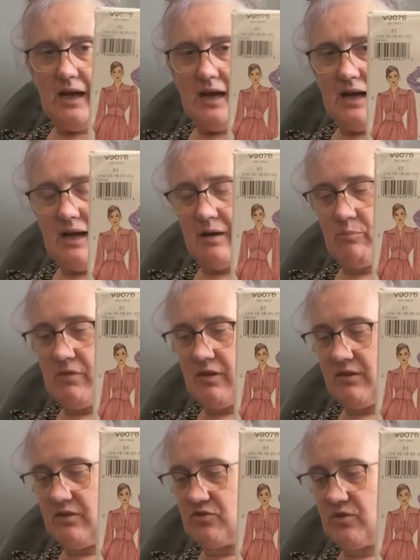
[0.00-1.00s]

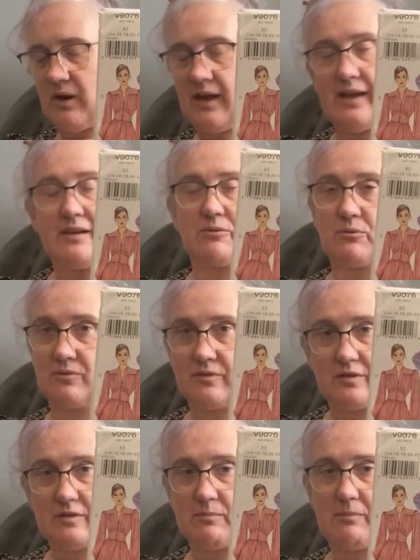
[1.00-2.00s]
The triangles
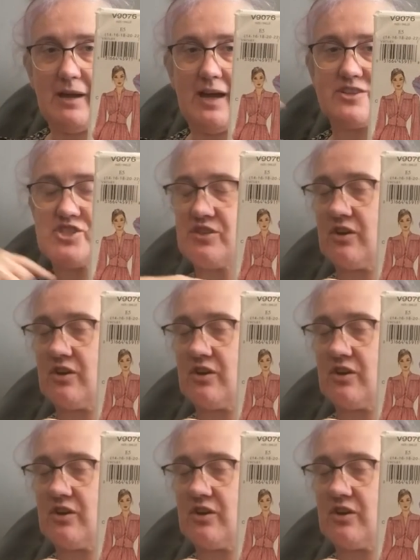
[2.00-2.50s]
didn't match.